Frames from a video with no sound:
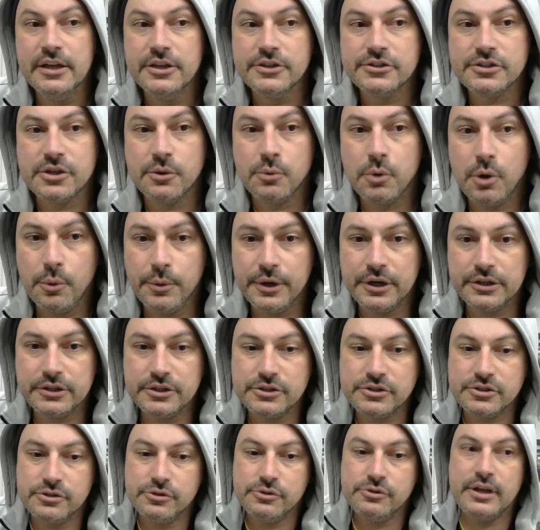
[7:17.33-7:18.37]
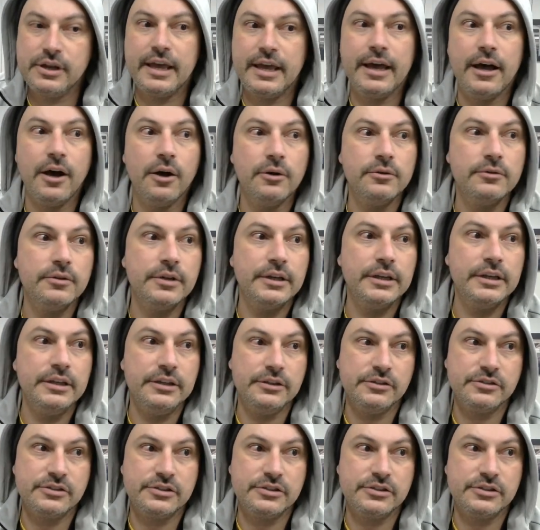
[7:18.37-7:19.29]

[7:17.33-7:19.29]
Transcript: So what we're going to do now is